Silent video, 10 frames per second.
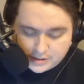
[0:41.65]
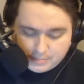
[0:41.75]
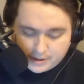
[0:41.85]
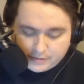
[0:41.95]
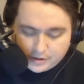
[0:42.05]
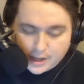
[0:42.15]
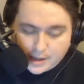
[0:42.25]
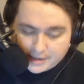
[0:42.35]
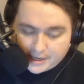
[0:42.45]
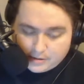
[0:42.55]
the Buffalo
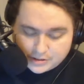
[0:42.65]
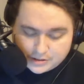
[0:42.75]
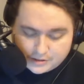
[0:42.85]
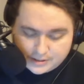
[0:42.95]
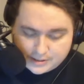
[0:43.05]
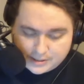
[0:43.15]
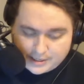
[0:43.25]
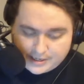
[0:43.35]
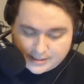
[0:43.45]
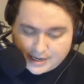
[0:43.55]
Common Council is
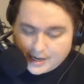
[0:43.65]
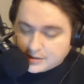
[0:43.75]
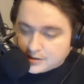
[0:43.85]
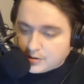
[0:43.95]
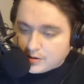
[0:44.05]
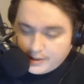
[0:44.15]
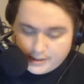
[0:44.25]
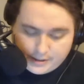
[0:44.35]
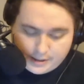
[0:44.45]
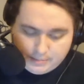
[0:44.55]
today's hot story
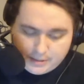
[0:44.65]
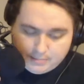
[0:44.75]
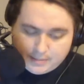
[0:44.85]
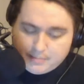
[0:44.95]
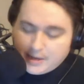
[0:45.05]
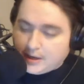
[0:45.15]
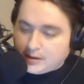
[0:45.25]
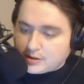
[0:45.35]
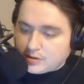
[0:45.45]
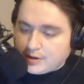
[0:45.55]
and going to be my
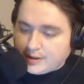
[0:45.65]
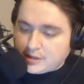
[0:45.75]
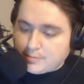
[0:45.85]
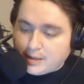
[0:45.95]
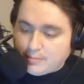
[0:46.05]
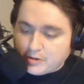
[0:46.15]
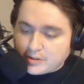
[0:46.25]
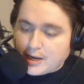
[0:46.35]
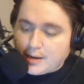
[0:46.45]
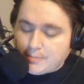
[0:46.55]
main story that I spend the
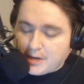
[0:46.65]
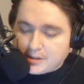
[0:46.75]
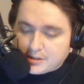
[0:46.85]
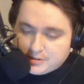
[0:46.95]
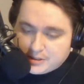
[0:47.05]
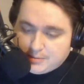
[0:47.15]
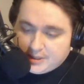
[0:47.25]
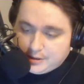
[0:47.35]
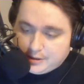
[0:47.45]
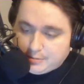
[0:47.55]
most time on, so it's going to be a
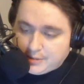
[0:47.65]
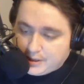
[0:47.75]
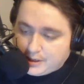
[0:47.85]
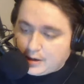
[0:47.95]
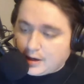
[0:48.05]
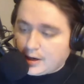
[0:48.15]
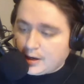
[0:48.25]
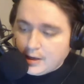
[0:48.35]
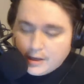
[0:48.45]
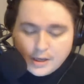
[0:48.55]
little bit later on.
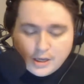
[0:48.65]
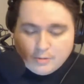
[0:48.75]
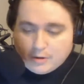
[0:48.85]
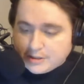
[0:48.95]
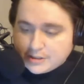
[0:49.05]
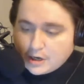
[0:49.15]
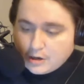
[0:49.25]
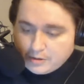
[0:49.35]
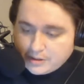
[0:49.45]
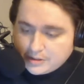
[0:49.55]
We're going to
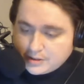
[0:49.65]
start with